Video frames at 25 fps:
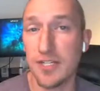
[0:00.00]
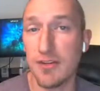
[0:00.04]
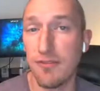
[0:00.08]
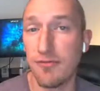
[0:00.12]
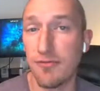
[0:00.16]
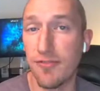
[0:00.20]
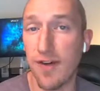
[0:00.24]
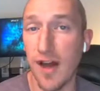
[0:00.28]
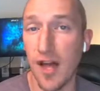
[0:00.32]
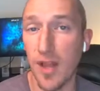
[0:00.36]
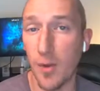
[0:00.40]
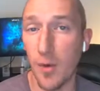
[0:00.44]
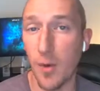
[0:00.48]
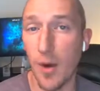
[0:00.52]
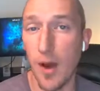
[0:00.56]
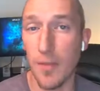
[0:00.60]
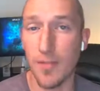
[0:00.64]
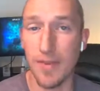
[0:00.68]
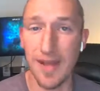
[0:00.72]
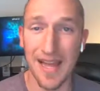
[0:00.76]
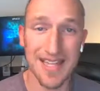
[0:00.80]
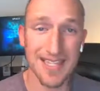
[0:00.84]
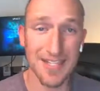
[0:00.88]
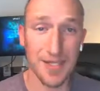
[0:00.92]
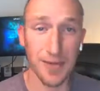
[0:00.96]
that follow
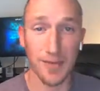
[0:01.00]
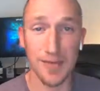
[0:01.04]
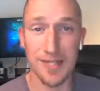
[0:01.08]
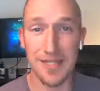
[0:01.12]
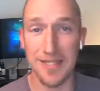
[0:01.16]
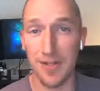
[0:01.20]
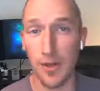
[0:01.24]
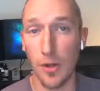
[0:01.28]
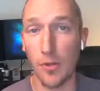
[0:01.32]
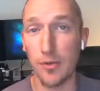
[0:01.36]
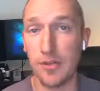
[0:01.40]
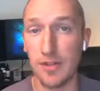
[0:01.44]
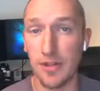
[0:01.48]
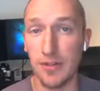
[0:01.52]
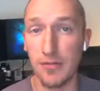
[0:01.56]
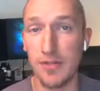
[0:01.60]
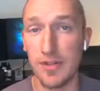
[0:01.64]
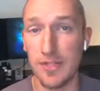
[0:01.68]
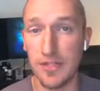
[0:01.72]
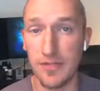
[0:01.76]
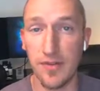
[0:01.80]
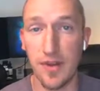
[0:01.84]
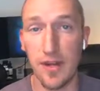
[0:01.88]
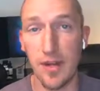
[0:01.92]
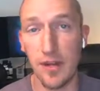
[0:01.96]
up as a result of
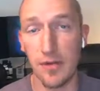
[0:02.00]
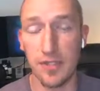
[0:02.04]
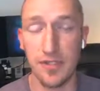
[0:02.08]
this video.